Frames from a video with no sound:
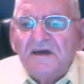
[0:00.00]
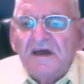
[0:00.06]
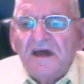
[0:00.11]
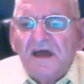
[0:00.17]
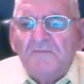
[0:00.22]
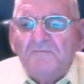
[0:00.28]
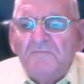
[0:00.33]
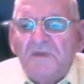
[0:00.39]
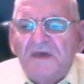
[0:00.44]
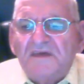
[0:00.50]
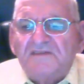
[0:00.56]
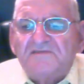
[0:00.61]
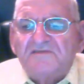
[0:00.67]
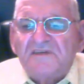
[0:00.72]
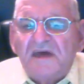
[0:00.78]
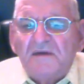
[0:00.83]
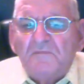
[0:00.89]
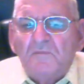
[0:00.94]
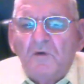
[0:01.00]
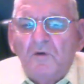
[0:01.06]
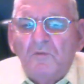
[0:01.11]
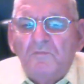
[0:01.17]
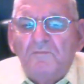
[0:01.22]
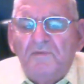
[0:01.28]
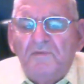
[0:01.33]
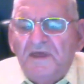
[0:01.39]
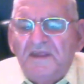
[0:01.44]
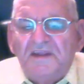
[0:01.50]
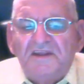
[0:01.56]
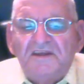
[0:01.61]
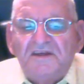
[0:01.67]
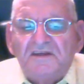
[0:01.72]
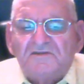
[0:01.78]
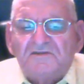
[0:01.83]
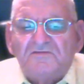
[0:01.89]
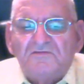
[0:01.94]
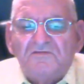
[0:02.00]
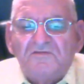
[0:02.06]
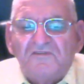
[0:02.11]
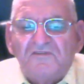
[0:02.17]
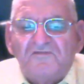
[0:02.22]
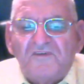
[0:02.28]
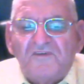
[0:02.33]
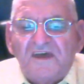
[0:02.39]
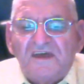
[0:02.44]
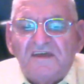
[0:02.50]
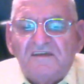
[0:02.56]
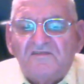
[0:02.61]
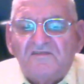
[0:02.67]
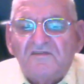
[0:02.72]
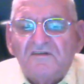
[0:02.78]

and make them obedient to the faith.